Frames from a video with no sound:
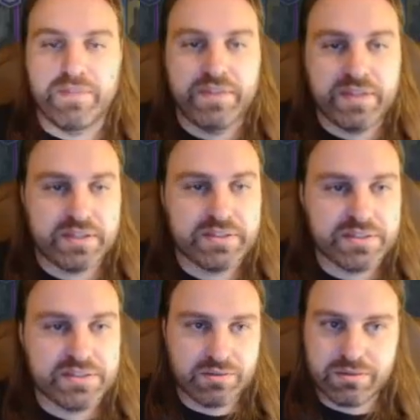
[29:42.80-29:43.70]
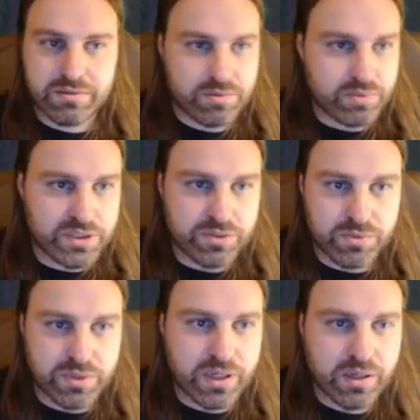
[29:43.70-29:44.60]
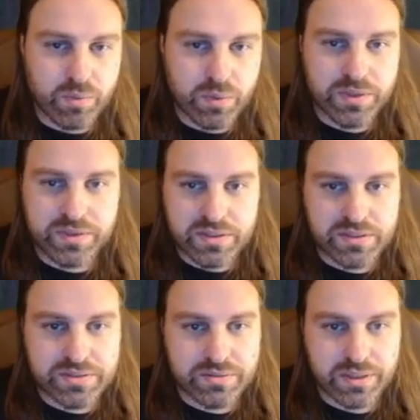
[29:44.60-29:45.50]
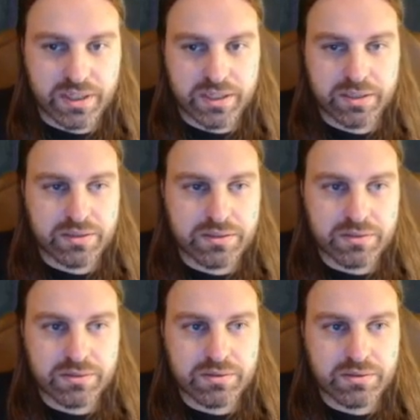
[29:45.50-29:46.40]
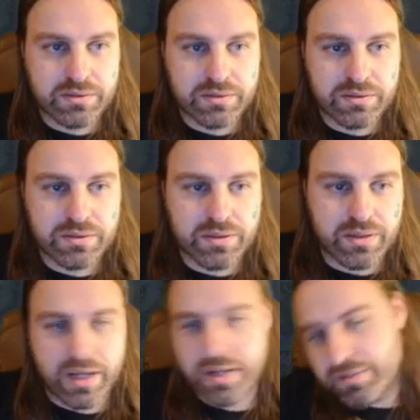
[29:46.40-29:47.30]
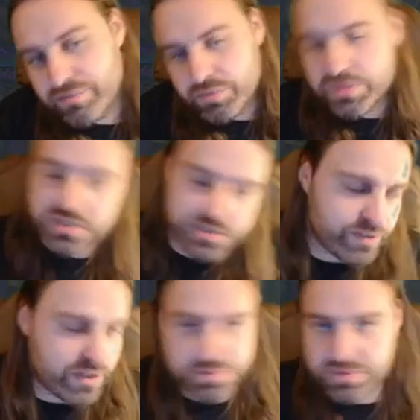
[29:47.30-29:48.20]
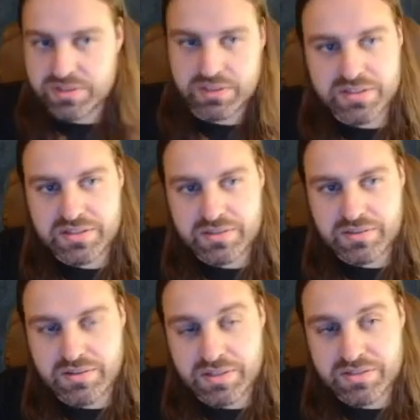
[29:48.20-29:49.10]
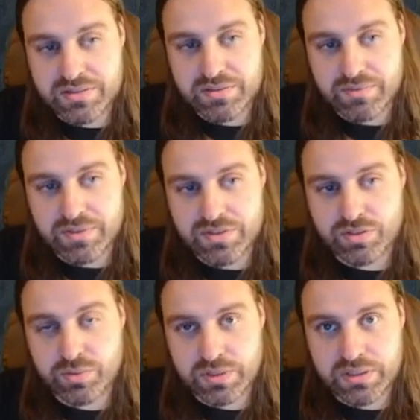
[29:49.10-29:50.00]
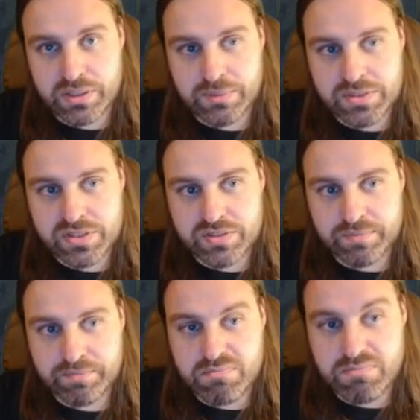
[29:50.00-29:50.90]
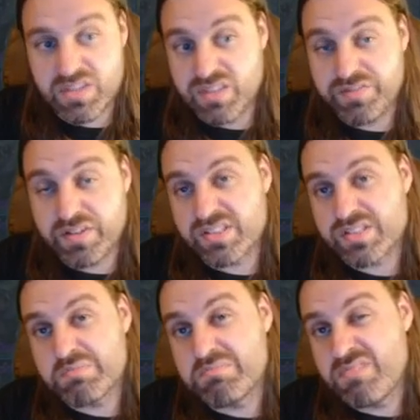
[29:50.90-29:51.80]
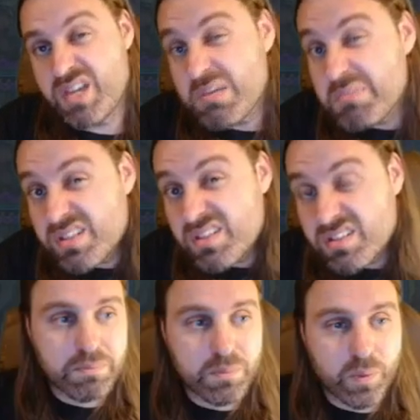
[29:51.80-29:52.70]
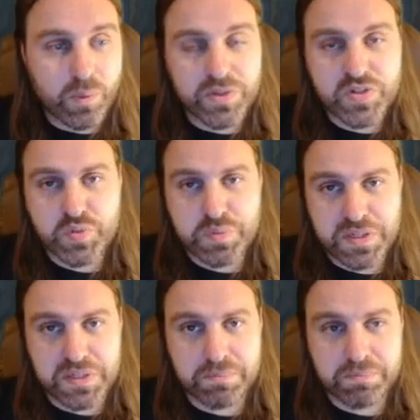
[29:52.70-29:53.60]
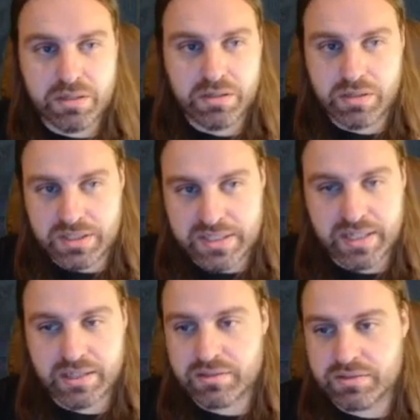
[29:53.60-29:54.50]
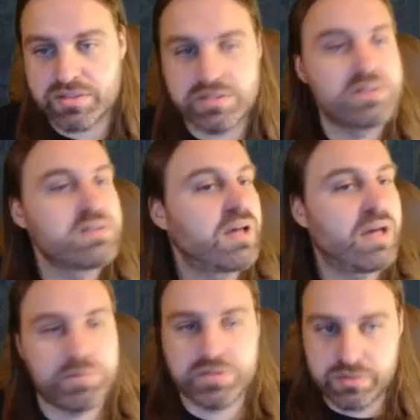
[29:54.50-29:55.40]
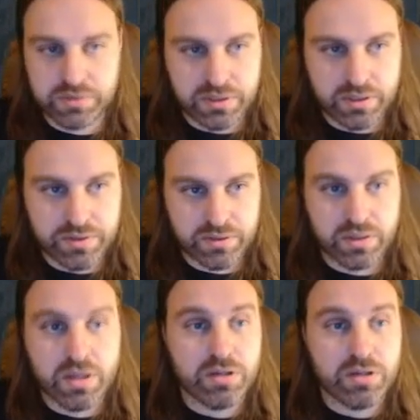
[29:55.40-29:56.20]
This, we do not want this, okay? Not even with this 5%. This is crit damage, defense maybe, or HP. Attack does Absolutely nothing.